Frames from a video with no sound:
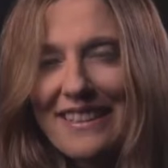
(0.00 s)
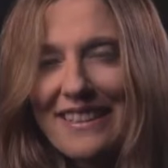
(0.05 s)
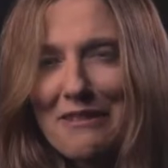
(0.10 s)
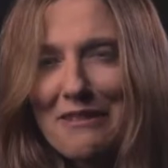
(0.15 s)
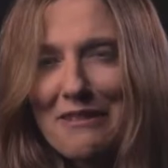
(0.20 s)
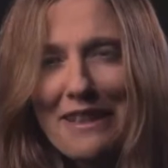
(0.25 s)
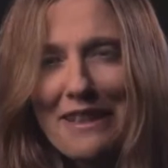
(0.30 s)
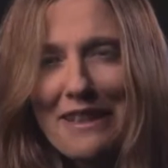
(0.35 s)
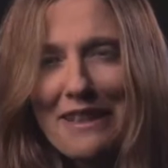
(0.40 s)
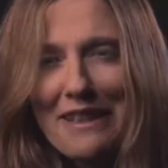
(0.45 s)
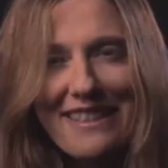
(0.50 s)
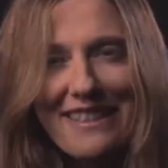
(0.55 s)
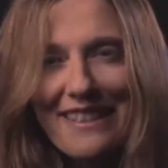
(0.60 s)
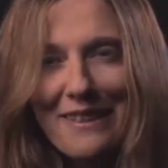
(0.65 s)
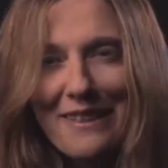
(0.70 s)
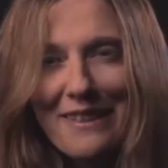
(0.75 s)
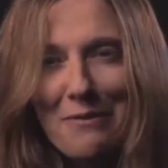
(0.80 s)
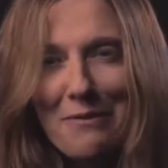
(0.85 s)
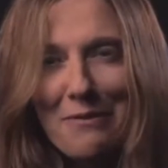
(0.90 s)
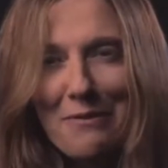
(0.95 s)
you're asking the
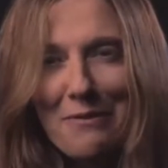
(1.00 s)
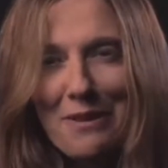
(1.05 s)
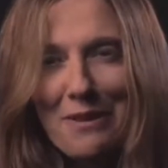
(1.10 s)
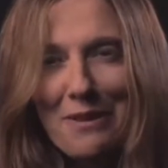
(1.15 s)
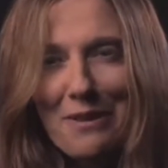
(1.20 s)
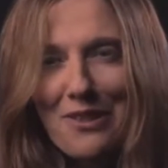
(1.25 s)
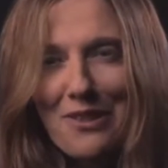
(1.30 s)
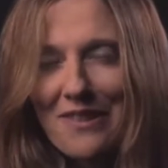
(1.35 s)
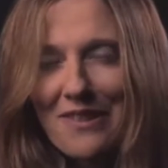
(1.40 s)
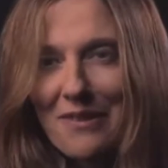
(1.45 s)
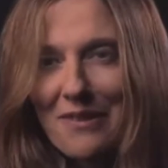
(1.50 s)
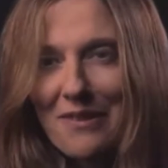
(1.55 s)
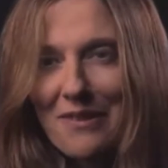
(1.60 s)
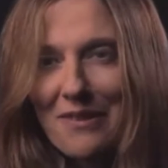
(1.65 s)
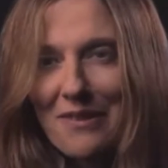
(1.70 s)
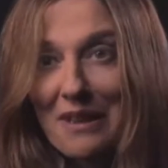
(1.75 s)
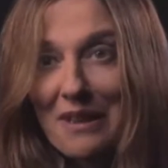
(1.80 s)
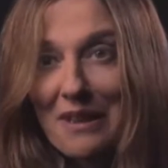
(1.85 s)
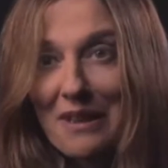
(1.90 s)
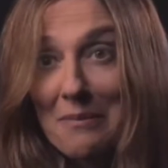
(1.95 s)
questions, you know, am I
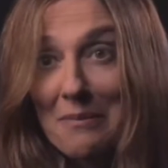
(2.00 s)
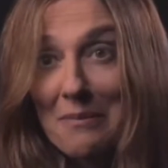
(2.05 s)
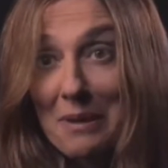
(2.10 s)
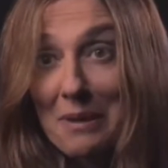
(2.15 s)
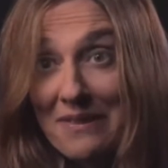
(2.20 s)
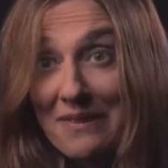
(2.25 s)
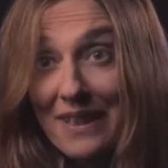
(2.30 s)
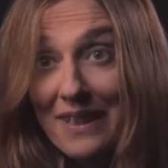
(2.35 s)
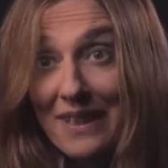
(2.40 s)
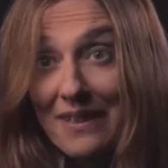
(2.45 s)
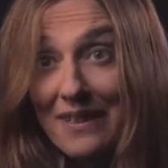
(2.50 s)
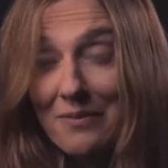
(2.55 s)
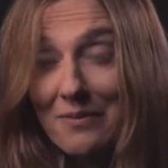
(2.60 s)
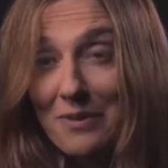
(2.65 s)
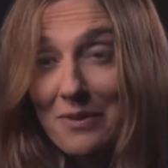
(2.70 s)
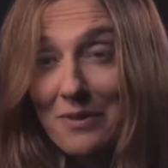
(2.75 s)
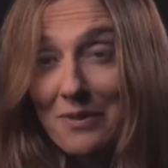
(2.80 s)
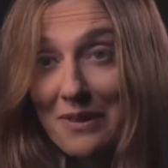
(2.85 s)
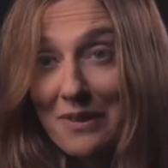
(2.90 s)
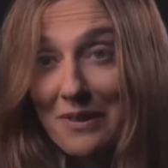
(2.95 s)
going to survive? What's
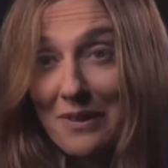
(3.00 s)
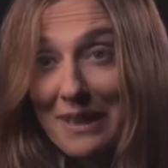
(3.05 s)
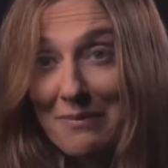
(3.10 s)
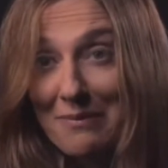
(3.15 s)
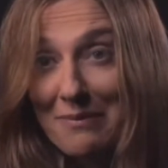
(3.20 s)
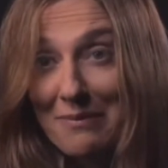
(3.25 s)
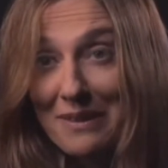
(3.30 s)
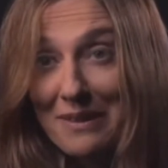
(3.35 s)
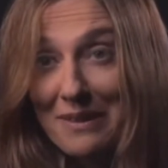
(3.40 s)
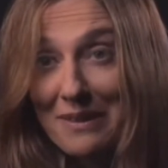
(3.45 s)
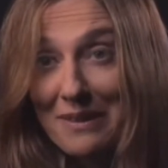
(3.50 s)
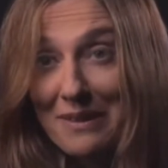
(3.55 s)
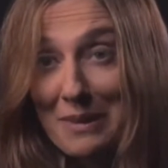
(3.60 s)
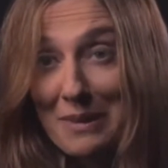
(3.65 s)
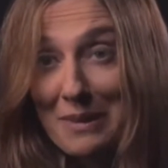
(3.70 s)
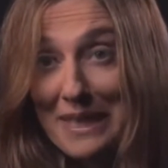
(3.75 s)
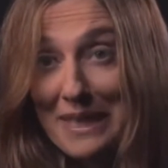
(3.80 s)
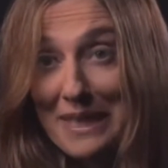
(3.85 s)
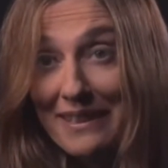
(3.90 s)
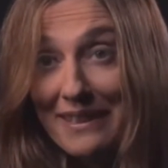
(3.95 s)
going to happen to my
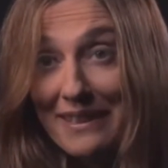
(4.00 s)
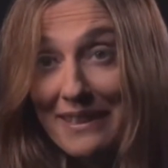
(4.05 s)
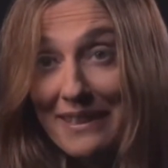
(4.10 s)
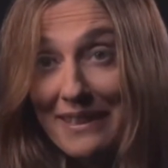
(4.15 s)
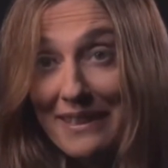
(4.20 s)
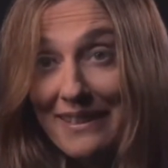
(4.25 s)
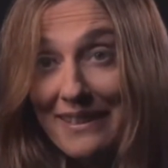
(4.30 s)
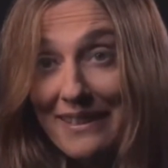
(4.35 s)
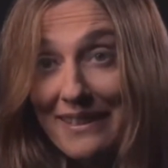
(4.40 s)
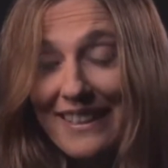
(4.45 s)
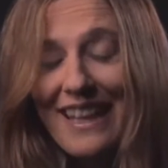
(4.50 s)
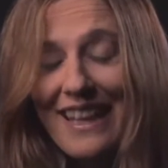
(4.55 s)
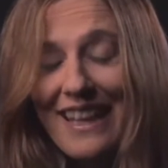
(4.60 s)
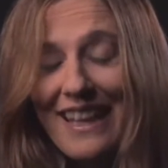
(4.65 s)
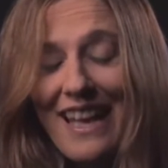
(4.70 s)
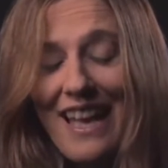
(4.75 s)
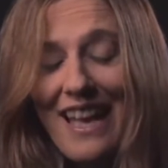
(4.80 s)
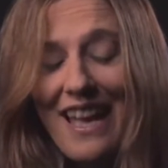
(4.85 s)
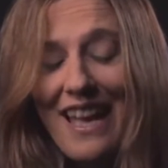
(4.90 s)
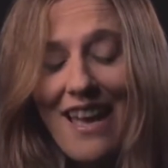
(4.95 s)
son?
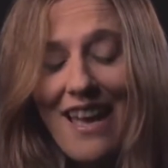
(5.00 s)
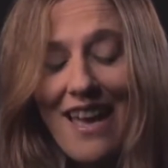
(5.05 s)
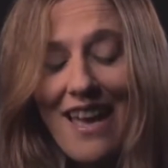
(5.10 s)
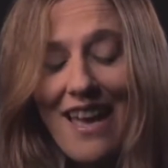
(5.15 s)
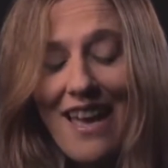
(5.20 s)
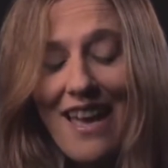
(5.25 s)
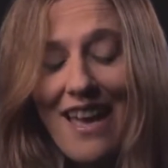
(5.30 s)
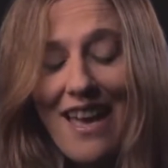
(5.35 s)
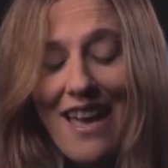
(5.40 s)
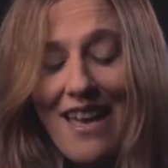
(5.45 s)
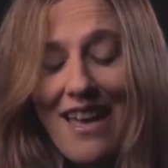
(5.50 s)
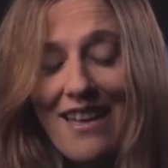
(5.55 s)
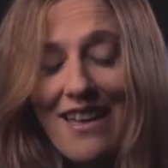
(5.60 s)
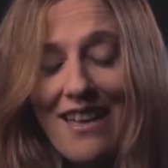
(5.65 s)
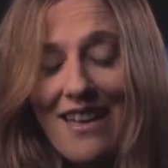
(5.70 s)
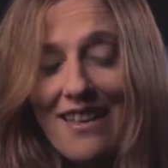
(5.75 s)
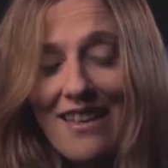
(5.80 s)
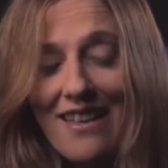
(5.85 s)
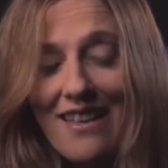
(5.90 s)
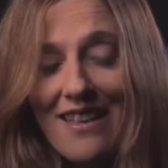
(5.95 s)
And